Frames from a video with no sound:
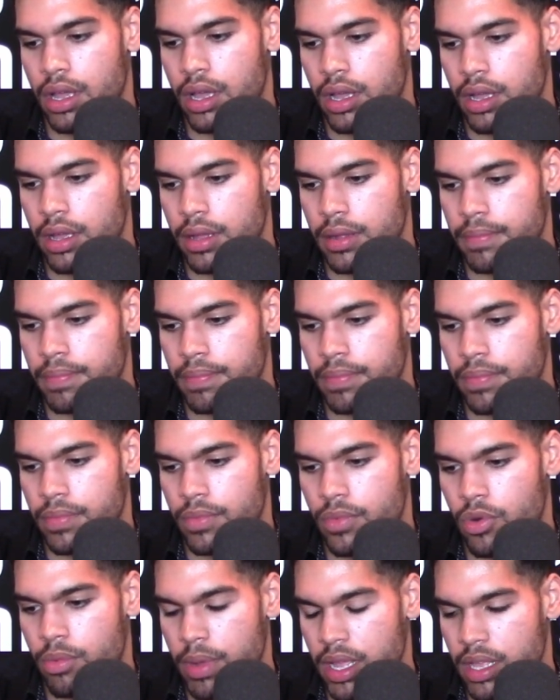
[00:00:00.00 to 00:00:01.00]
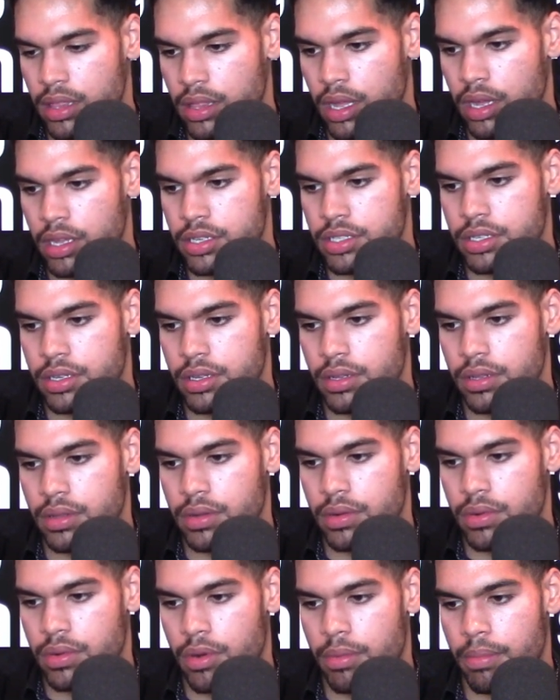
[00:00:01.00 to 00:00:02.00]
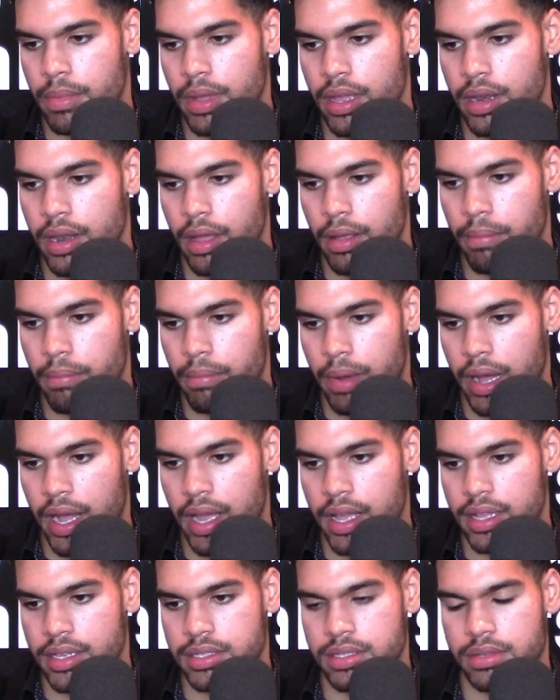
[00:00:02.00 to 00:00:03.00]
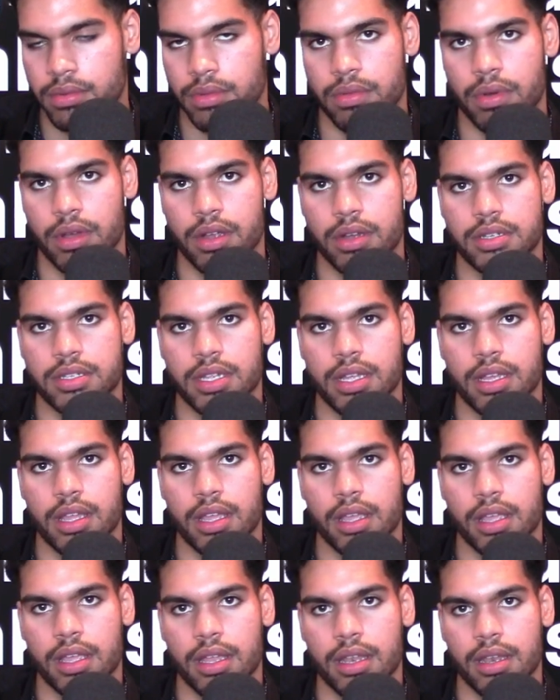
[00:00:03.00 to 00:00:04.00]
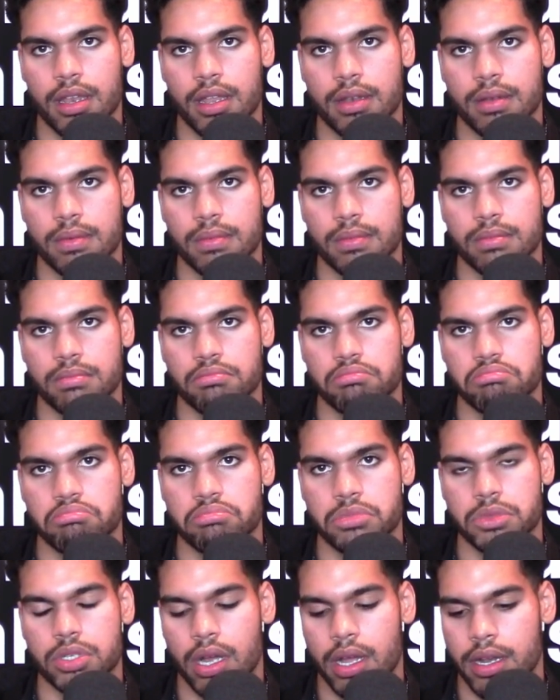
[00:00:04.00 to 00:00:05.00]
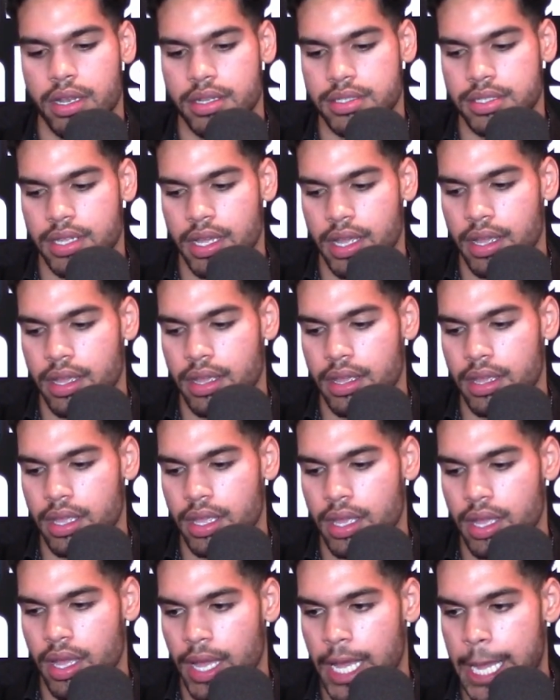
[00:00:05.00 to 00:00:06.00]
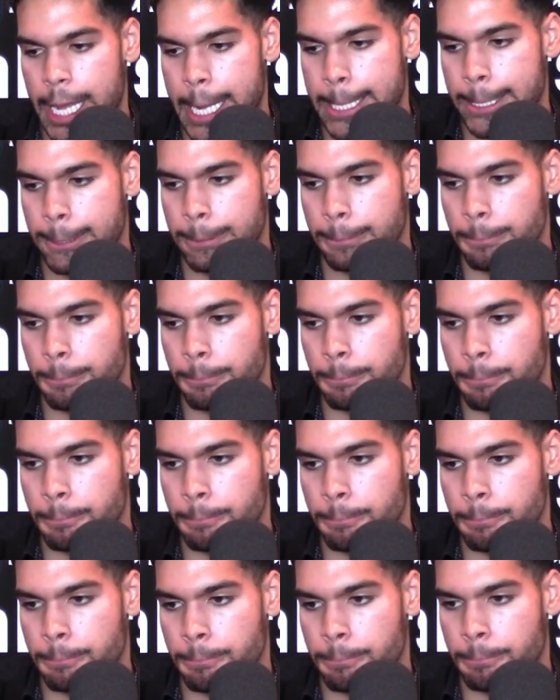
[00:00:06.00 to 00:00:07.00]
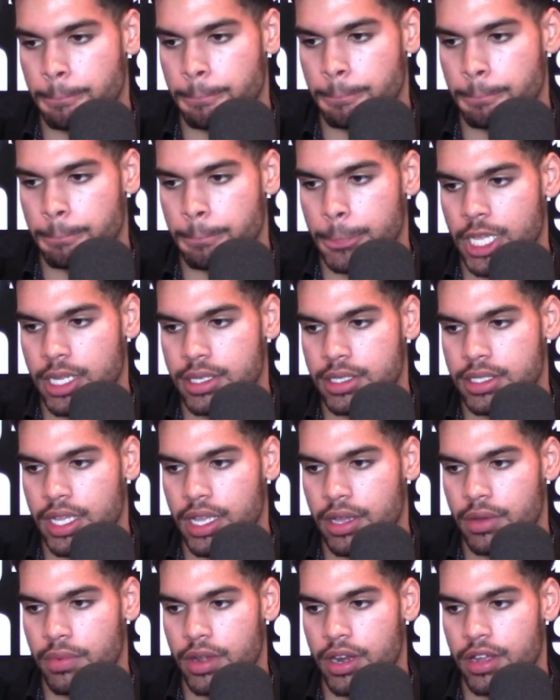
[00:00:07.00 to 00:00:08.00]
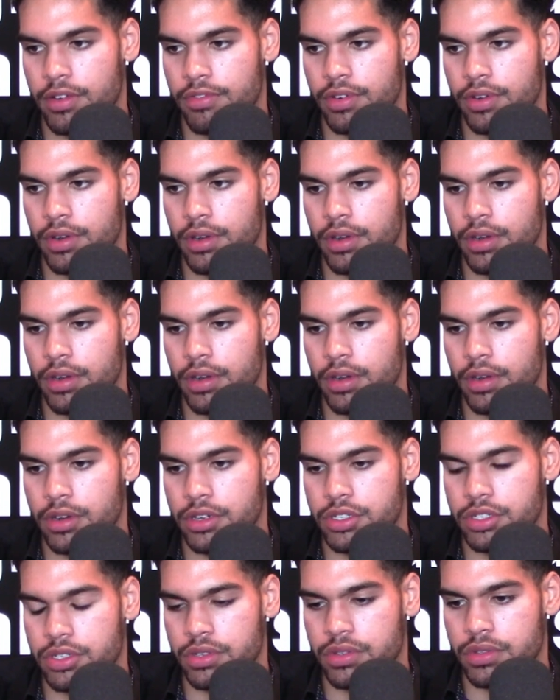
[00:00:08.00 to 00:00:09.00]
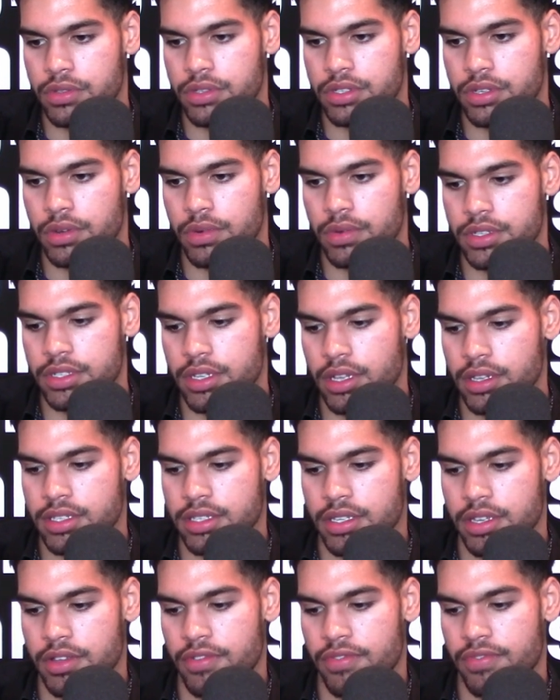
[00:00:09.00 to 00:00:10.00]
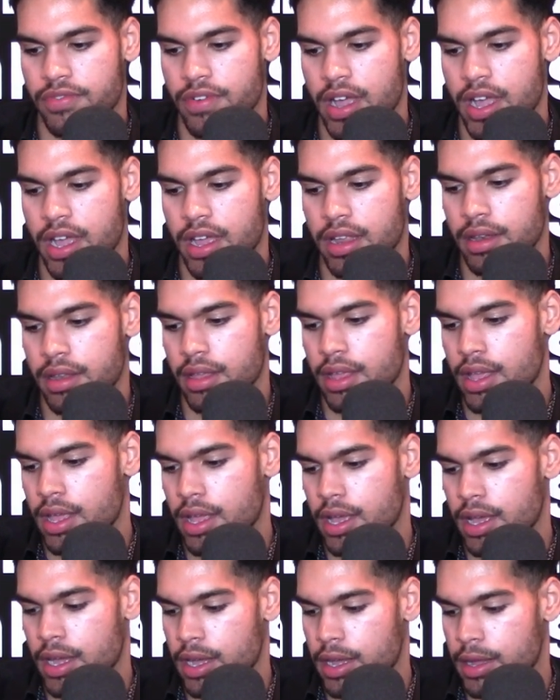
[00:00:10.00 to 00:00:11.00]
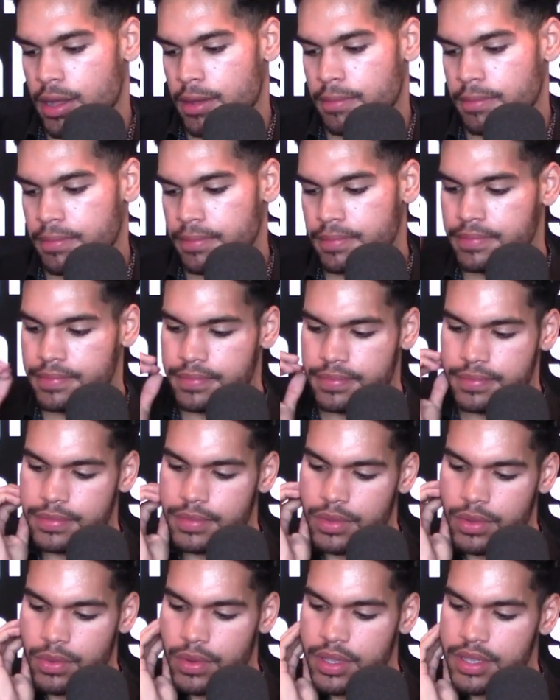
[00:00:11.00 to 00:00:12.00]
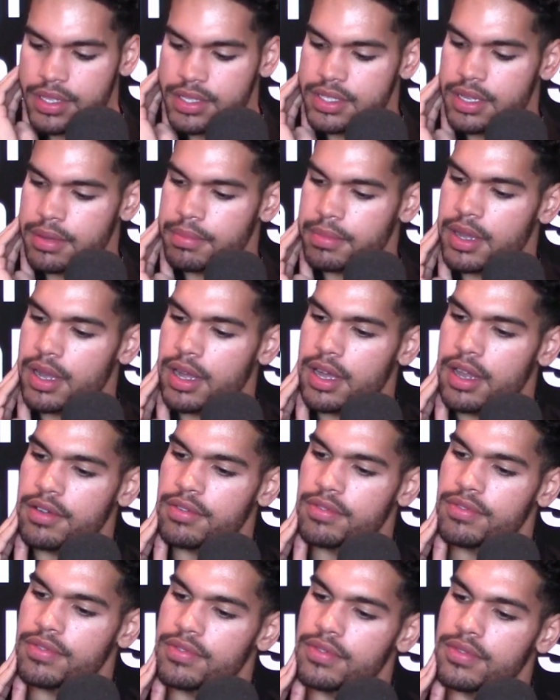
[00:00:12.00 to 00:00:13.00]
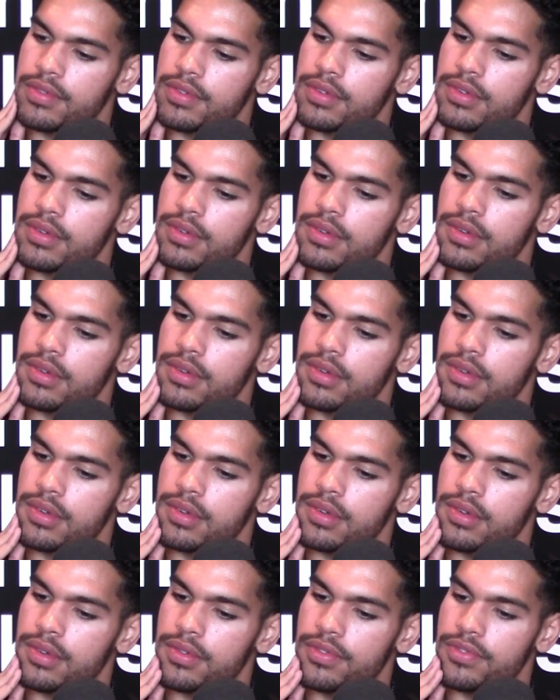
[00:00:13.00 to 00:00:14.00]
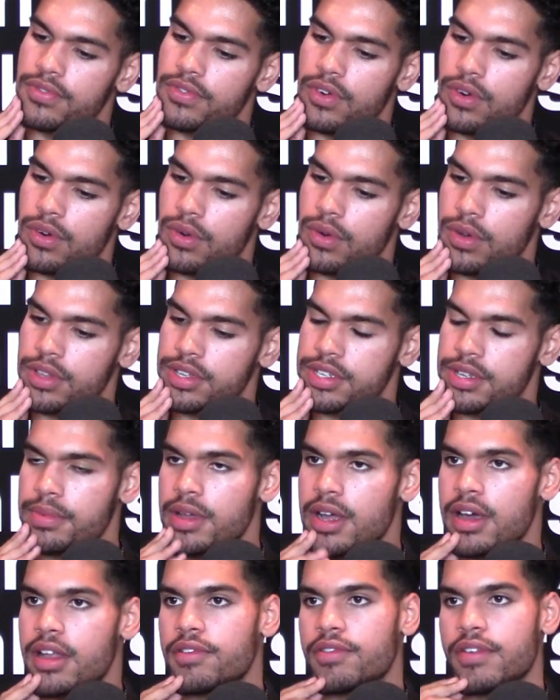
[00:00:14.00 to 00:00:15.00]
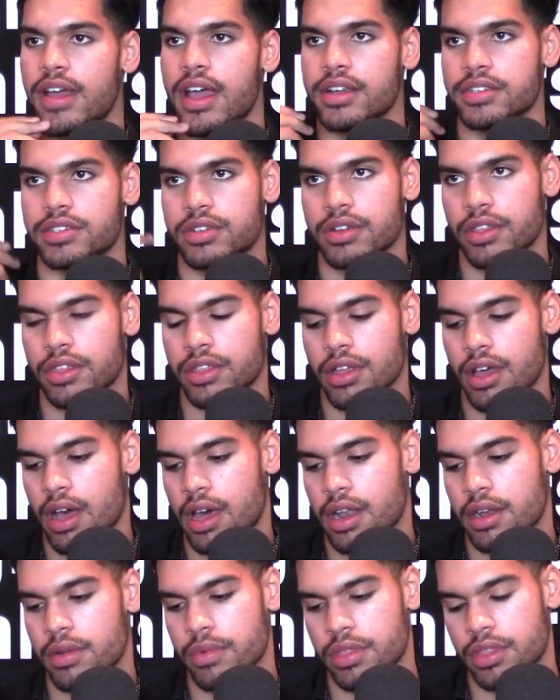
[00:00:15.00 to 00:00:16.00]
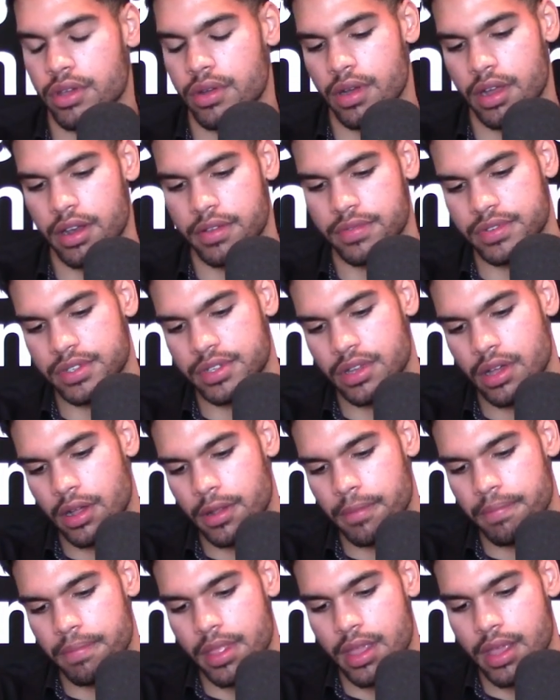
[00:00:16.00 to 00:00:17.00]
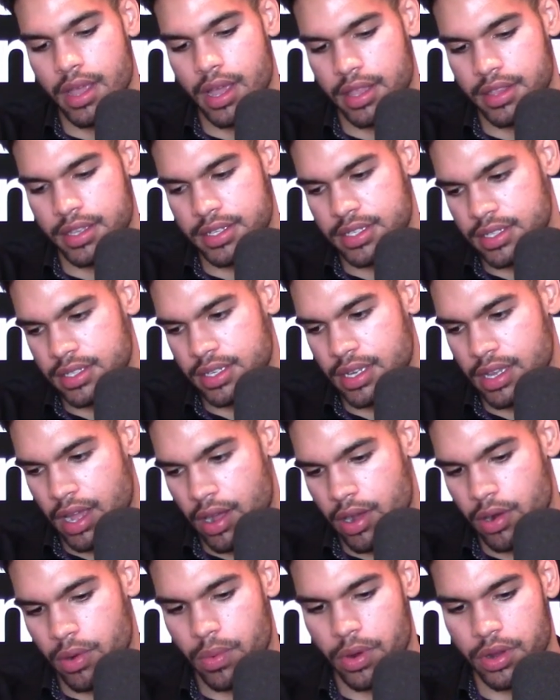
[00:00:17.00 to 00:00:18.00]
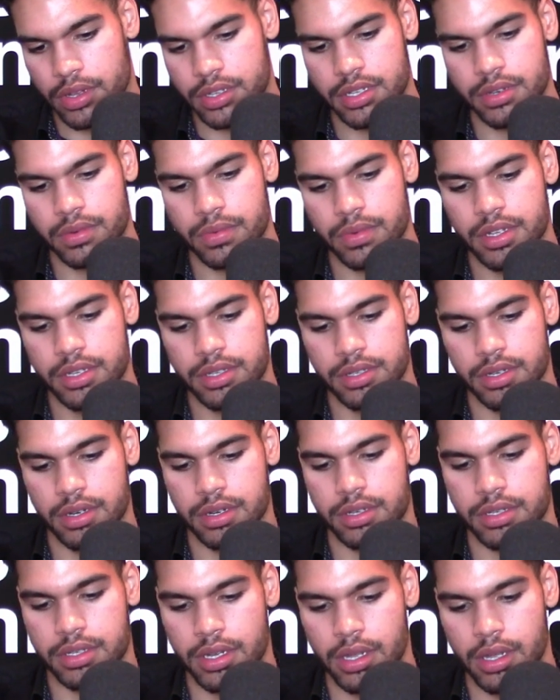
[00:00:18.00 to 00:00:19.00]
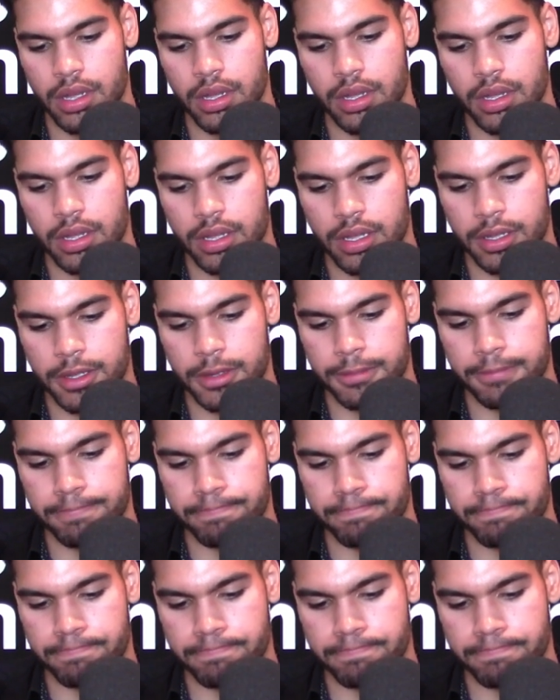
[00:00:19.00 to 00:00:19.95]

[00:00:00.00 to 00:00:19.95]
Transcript: uh, remain logical, remain unbiased with what you're taking in, and try to take uh, take whatever truths or results that you find um, with some kind of uh, for with some kind of extra thought and with a grain of salt. And this is how it works in research. Um,